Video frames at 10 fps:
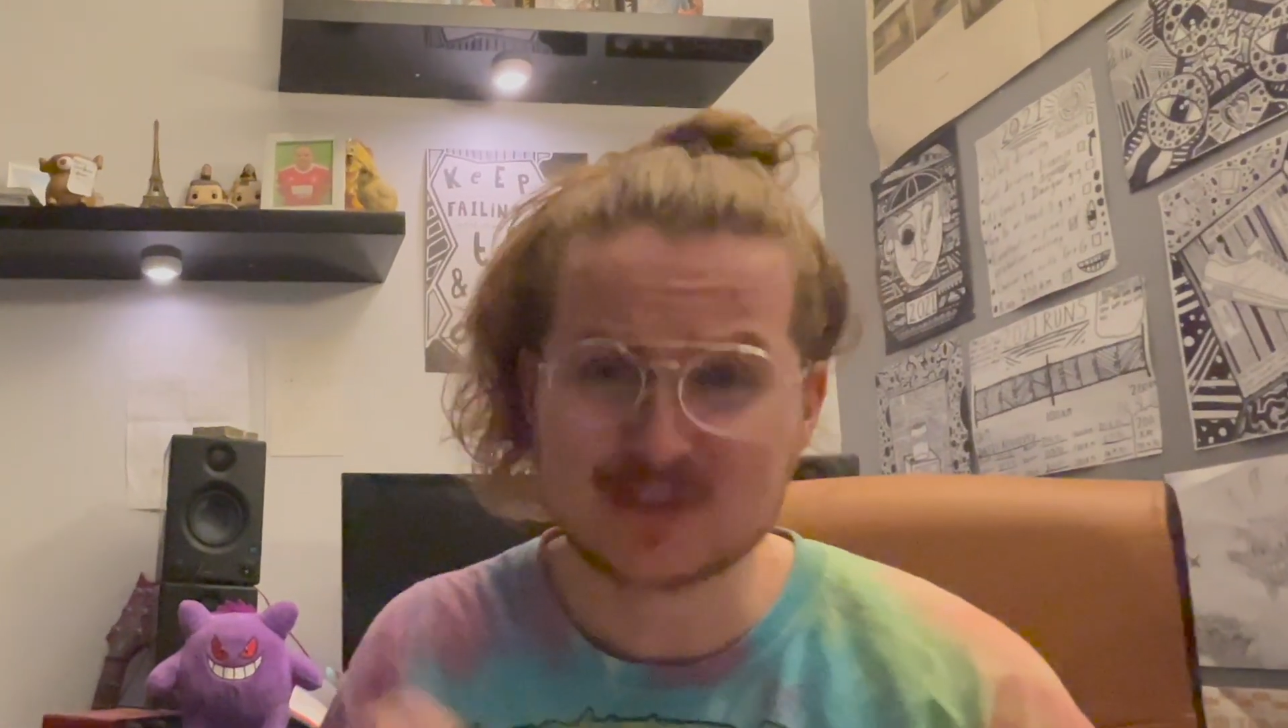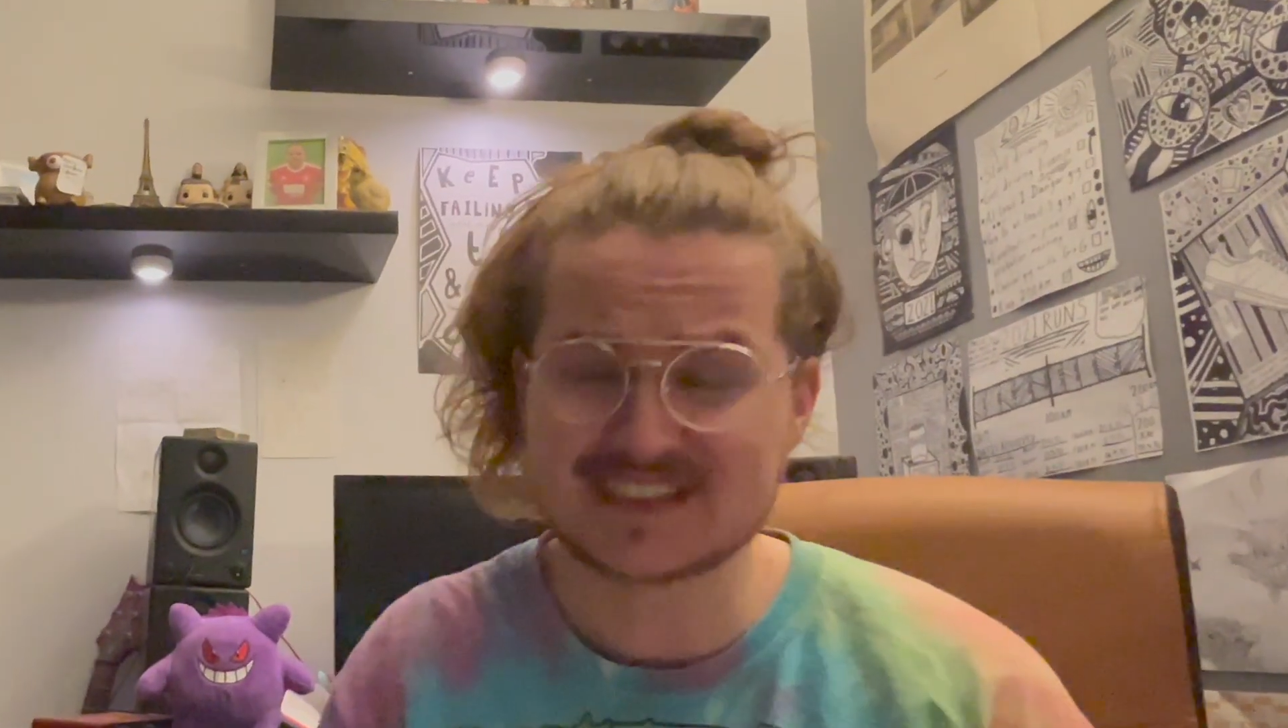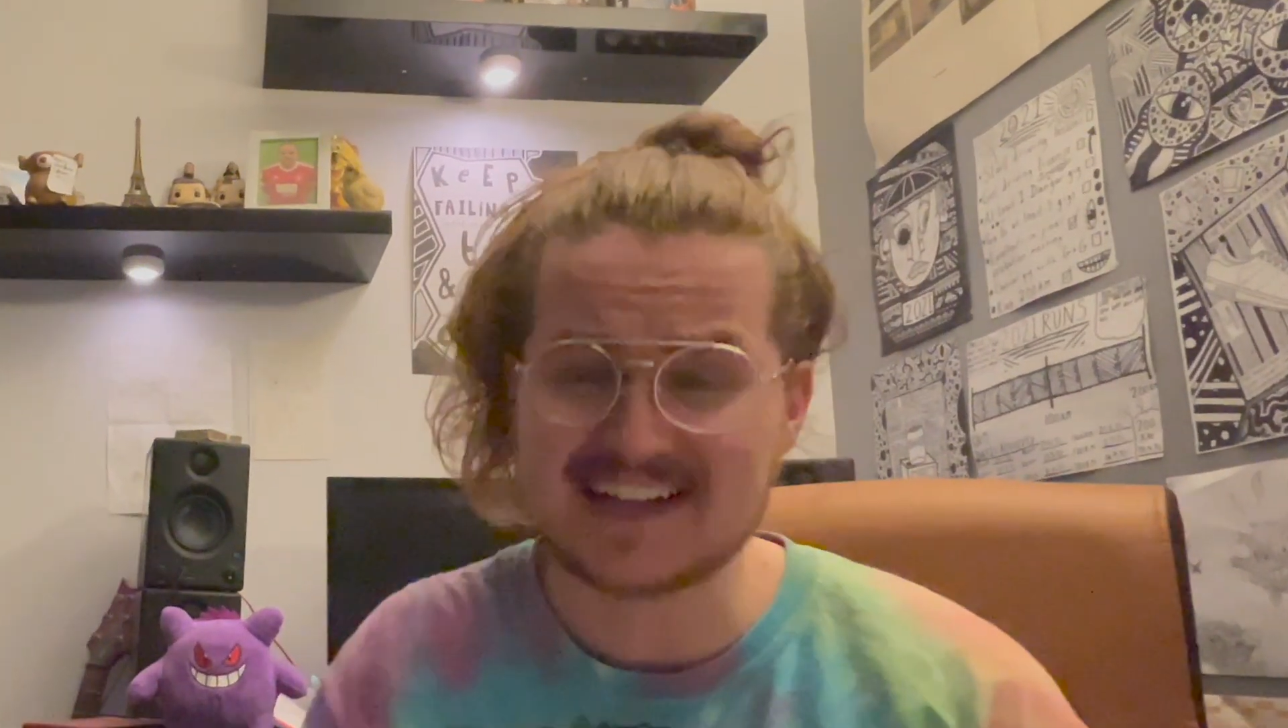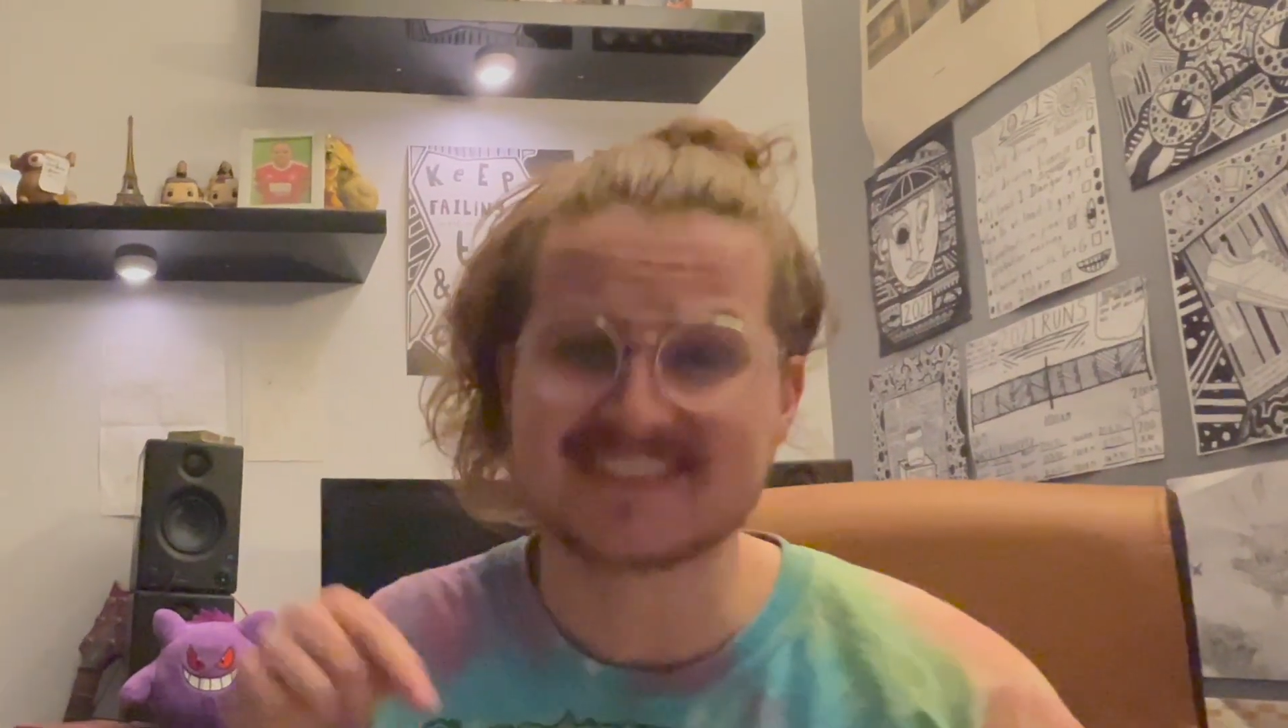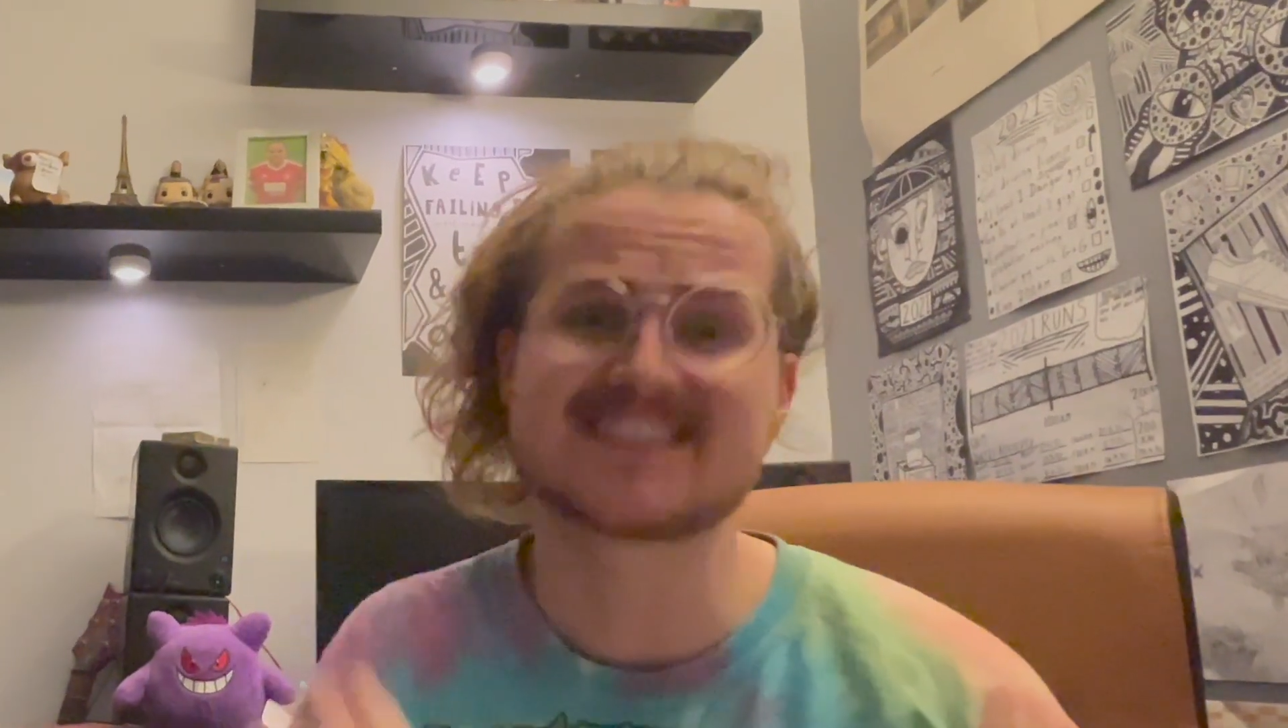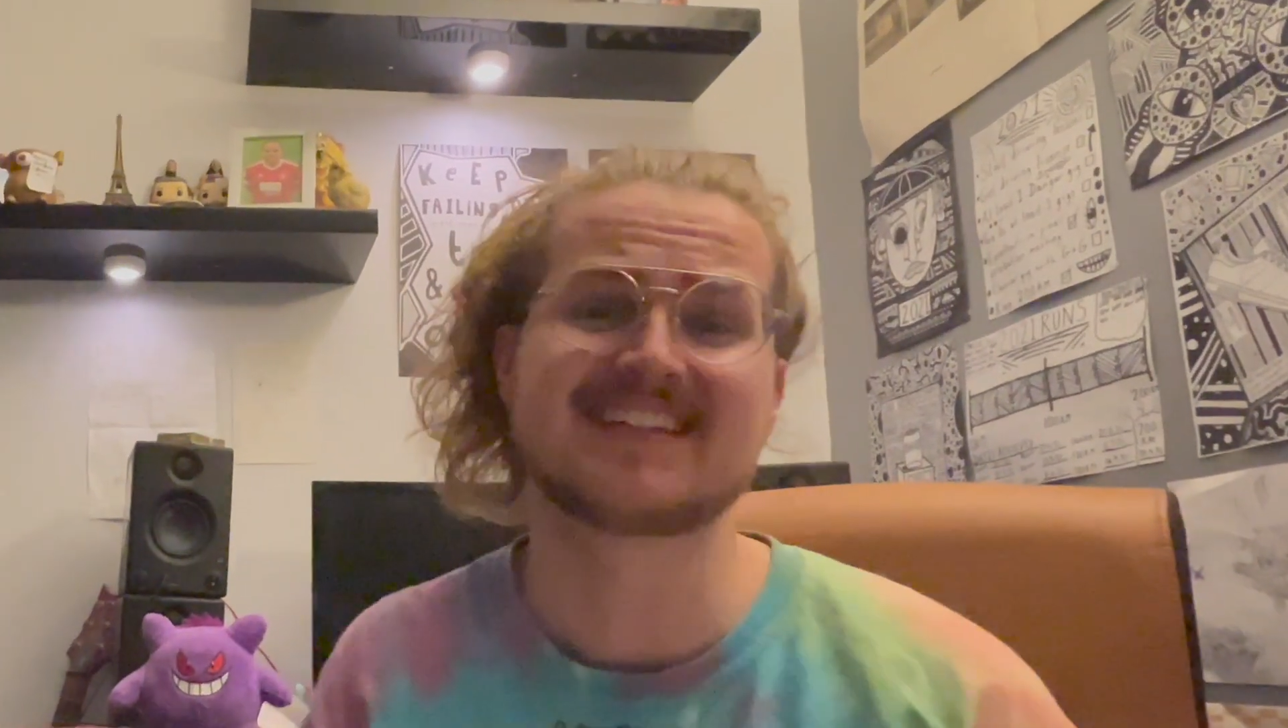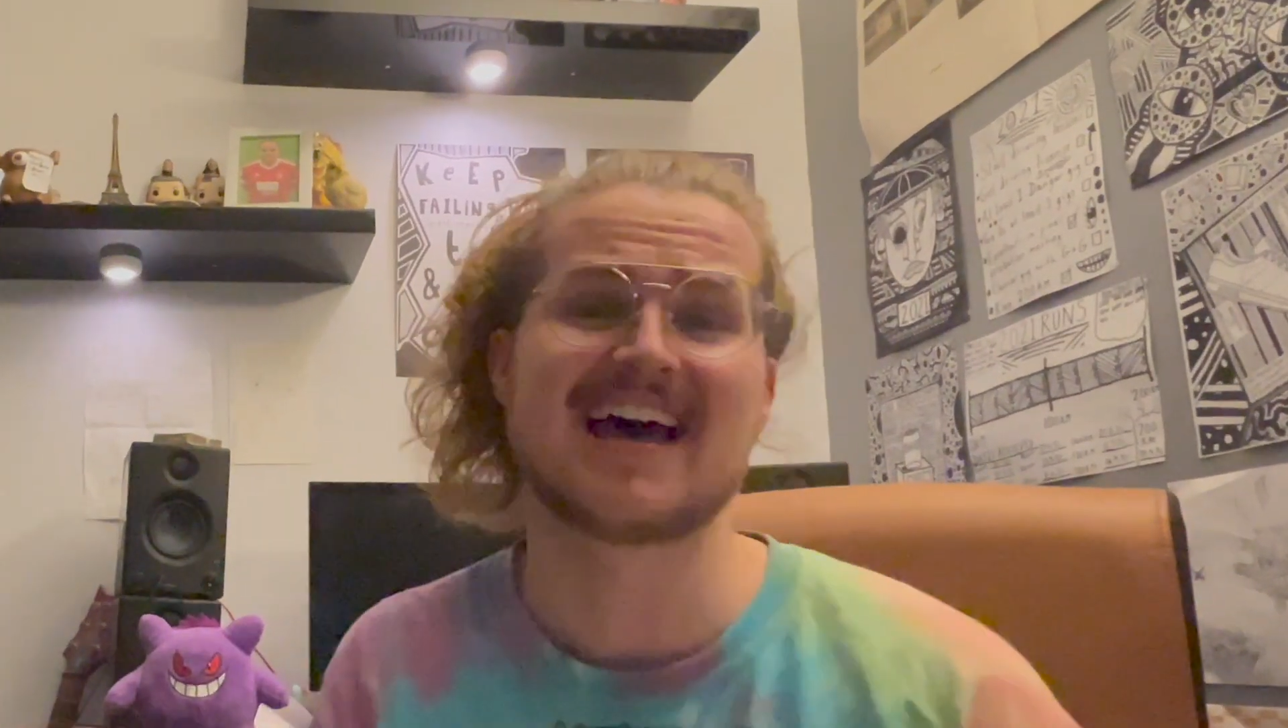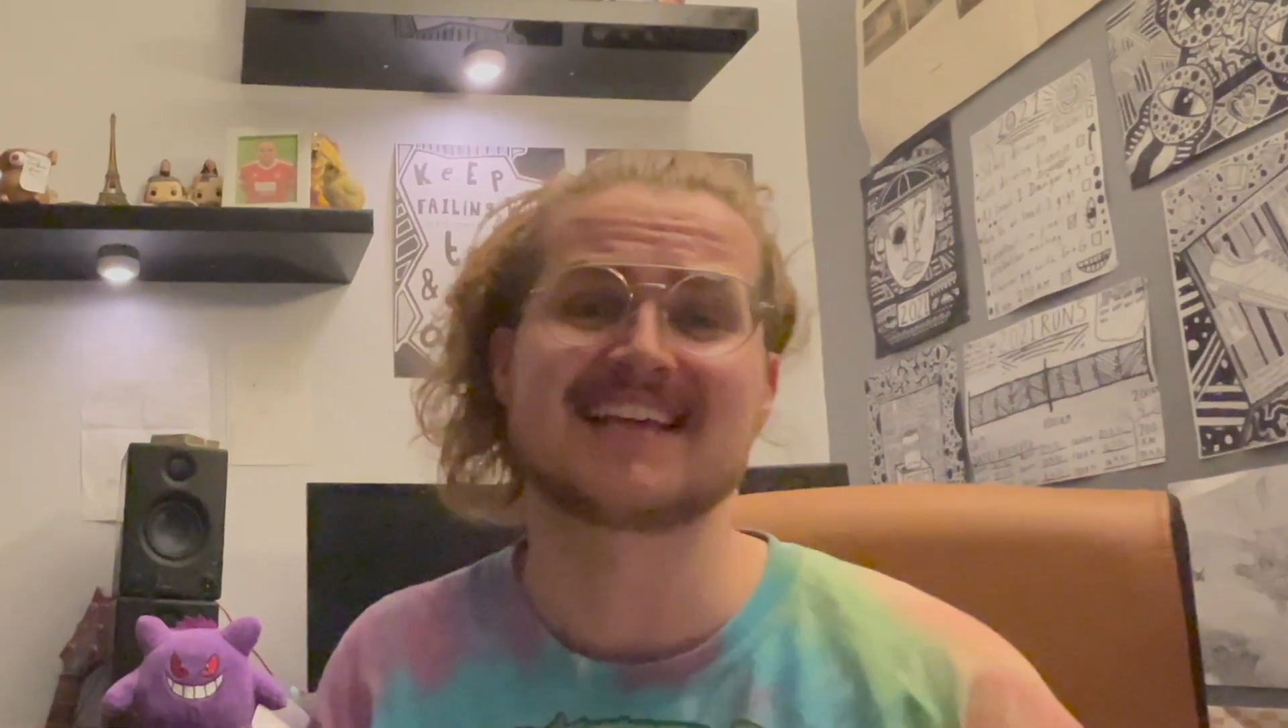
stands today.